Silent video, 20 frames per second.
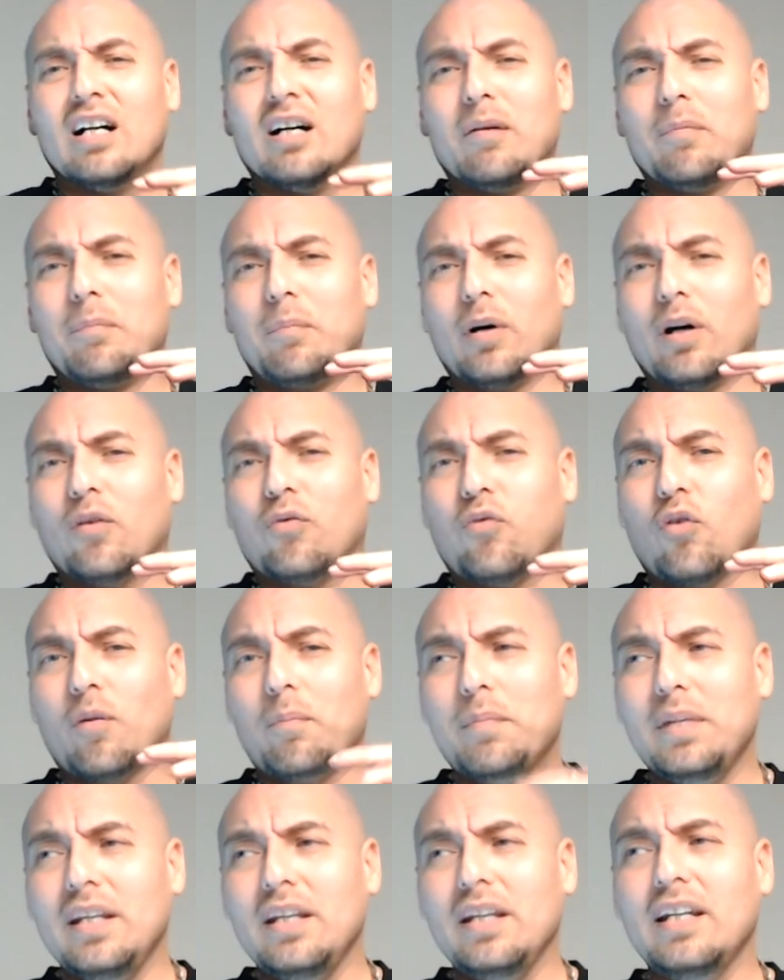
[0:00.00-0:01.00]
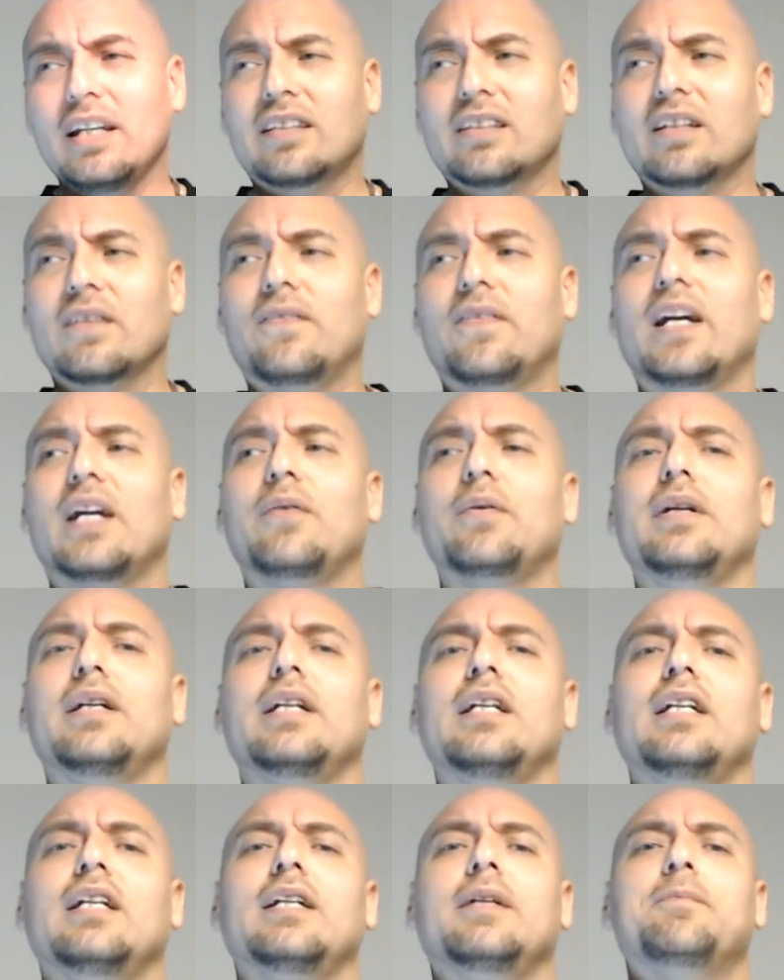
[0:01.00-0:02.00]
But for me, it's a
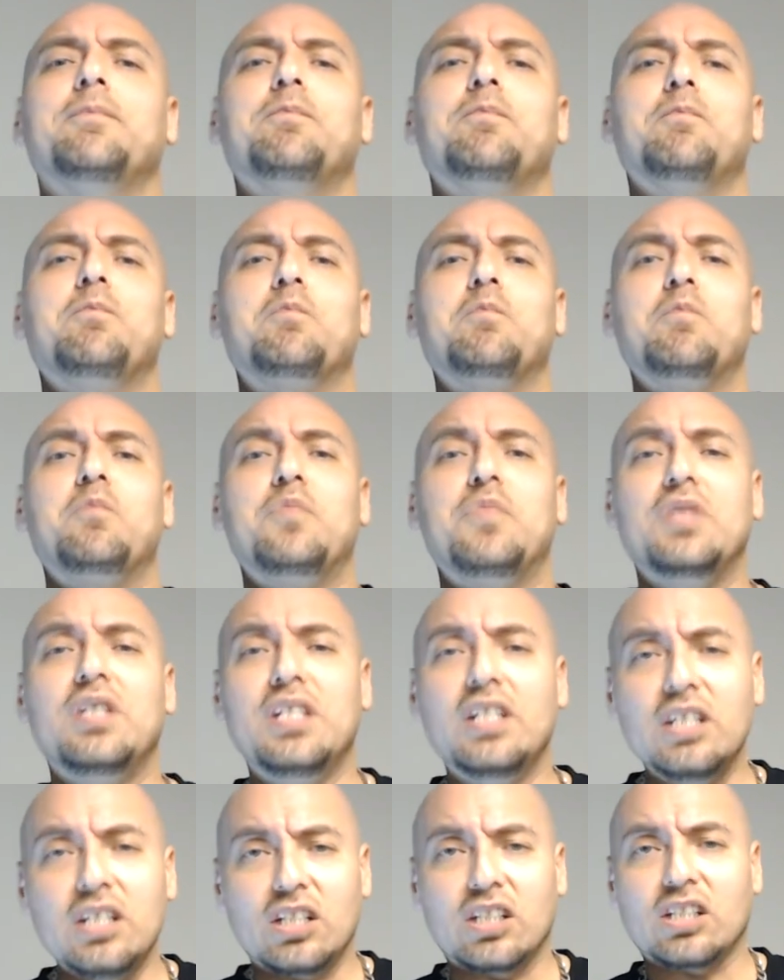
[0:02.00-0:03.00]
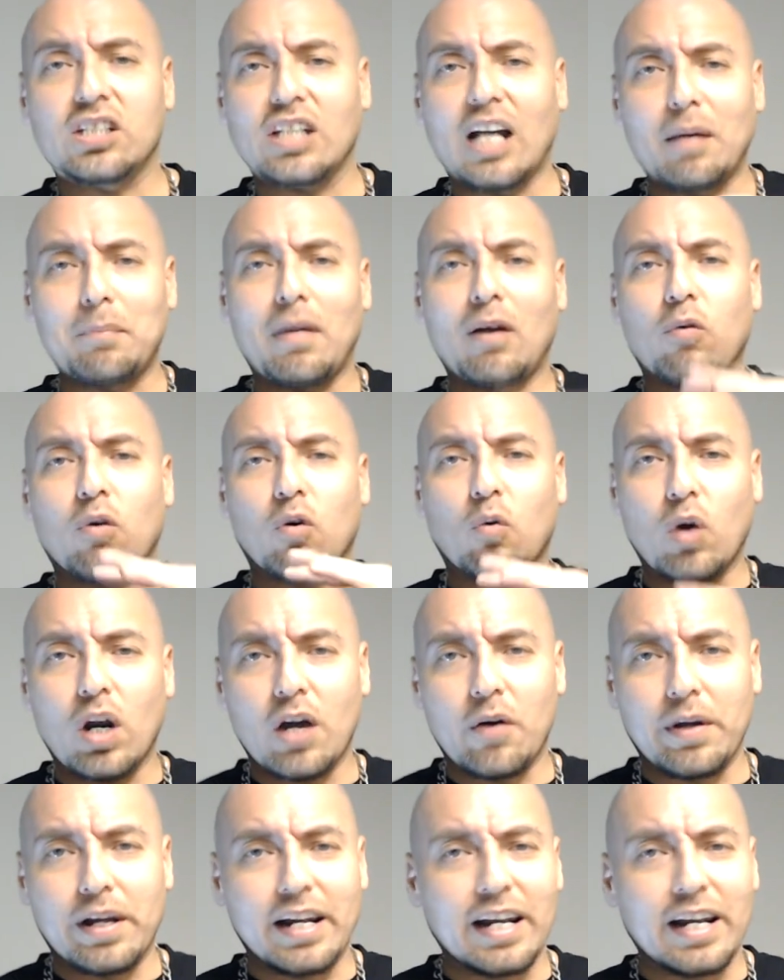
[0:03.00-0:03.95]
very niche time I would wear it.